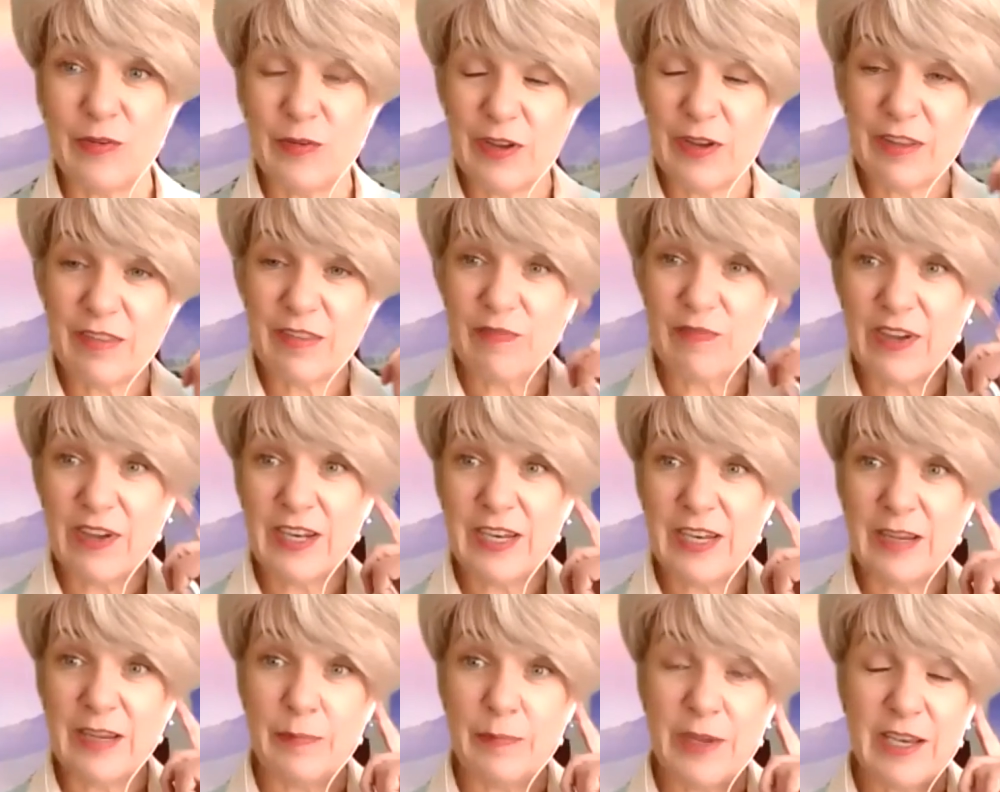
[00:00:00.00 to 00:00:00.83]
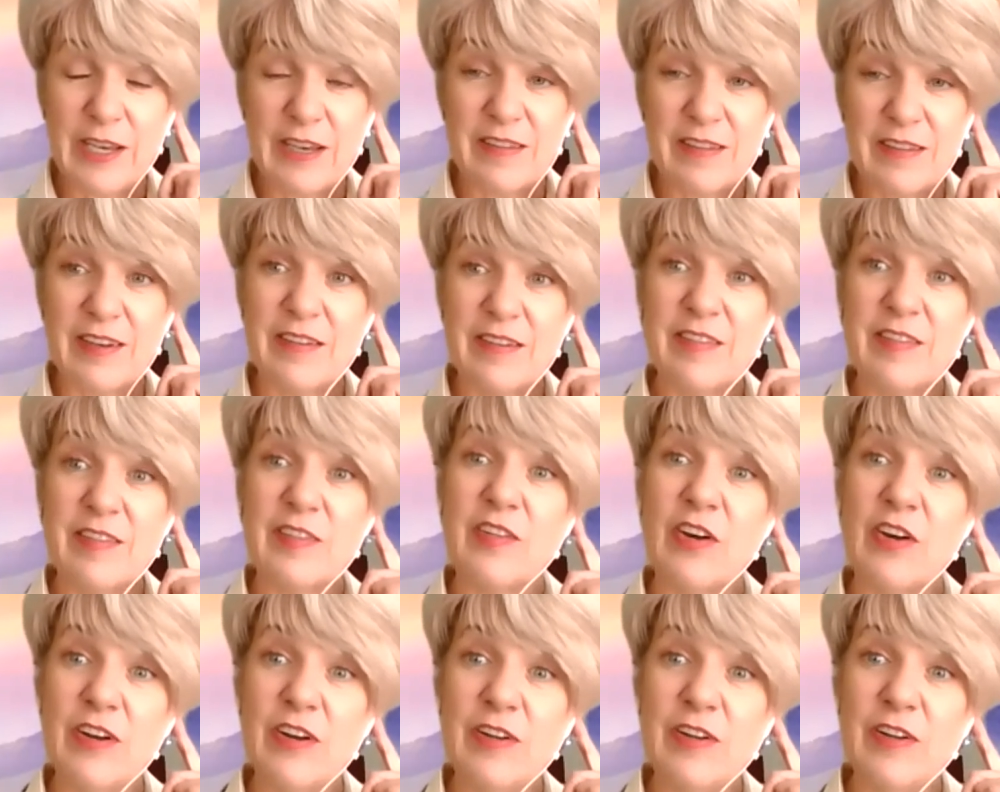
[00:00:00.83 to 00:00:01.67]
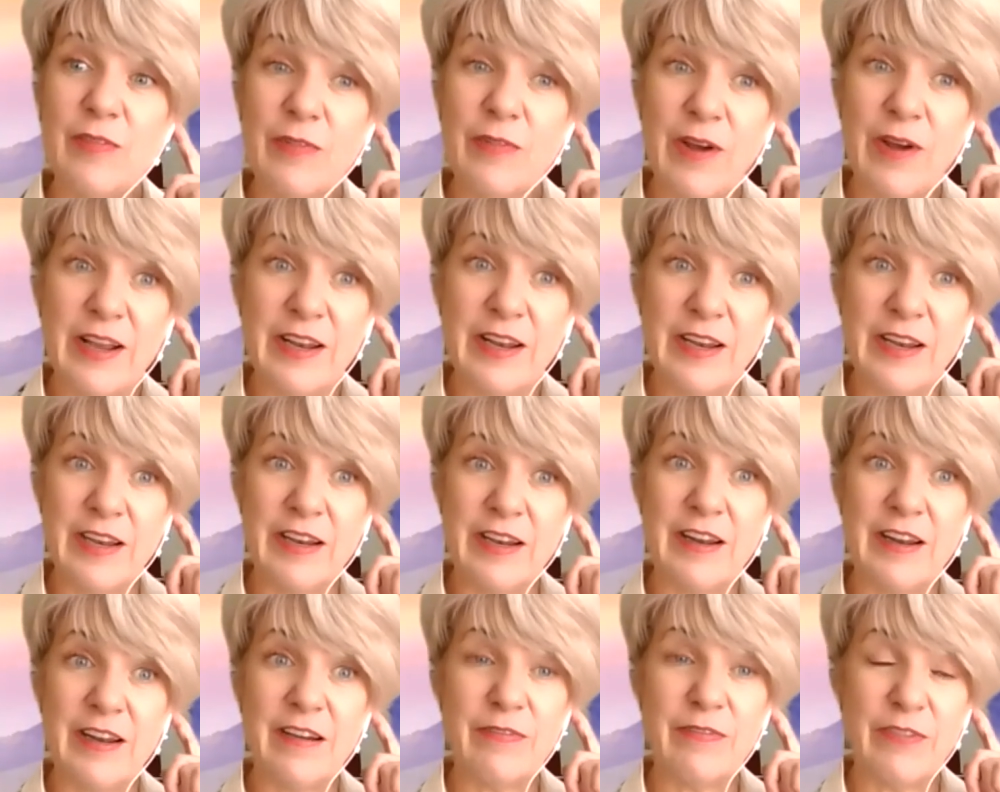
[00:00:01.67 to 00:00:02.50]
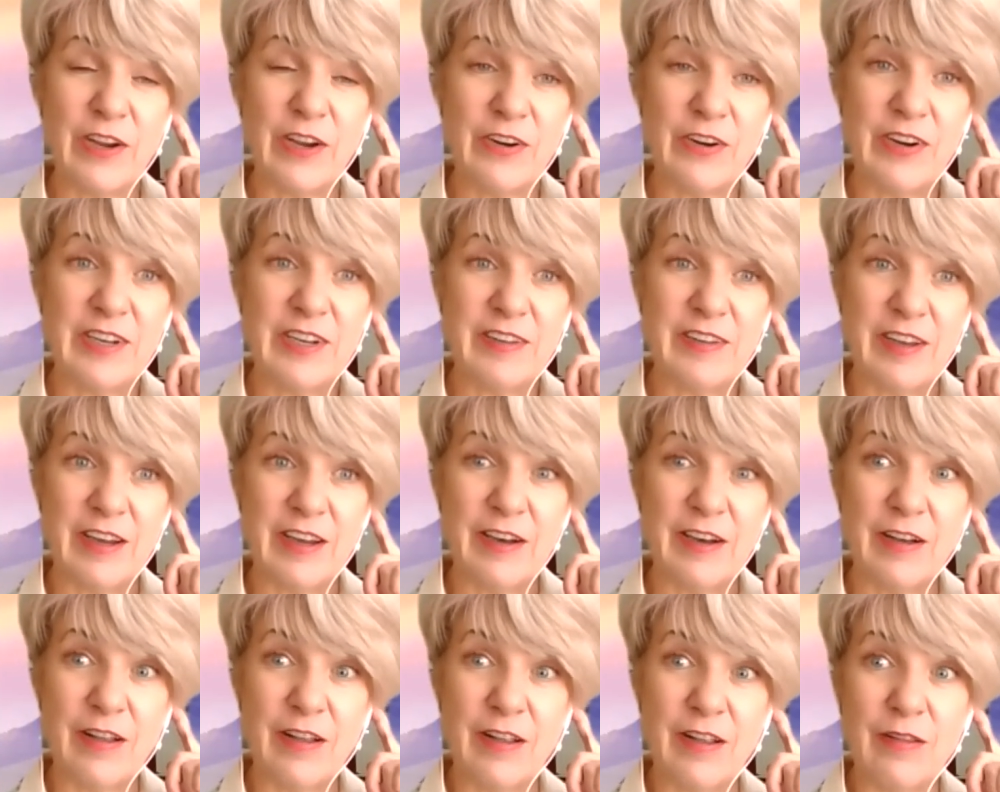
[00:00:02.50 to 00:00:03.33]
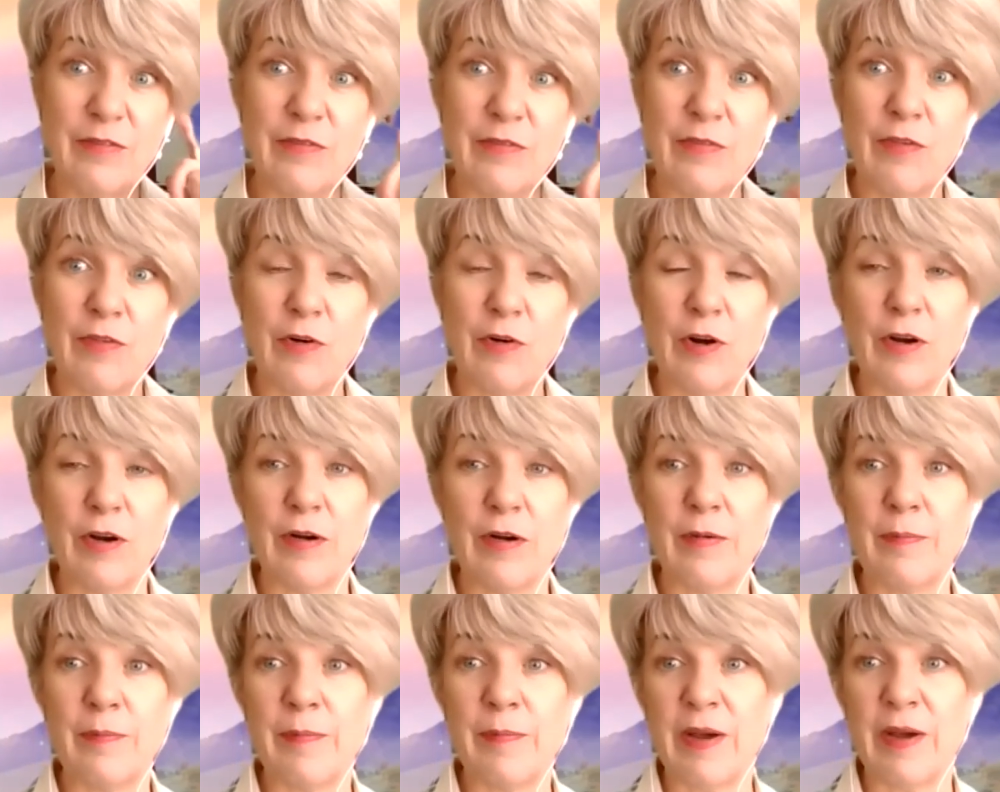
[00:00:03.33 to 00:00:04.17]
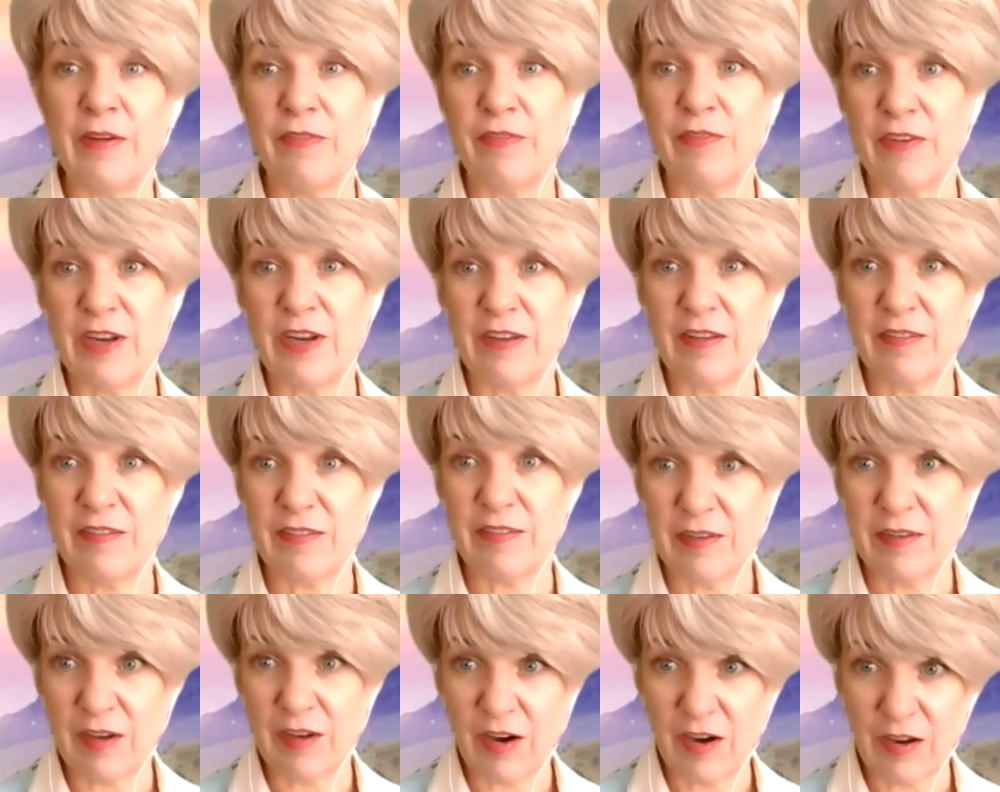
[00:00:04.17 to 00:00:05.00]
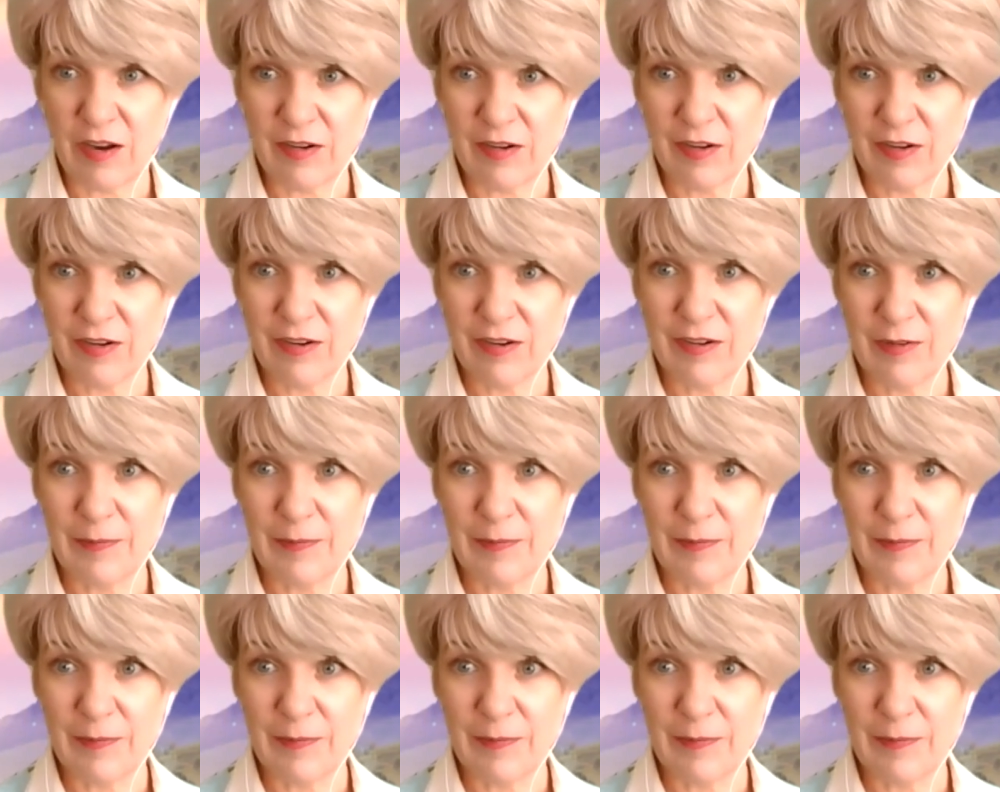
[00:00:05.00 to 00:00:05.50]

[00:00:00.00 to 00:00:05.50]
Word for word: it's funny because I started writing a fairy tale for my friend's daughter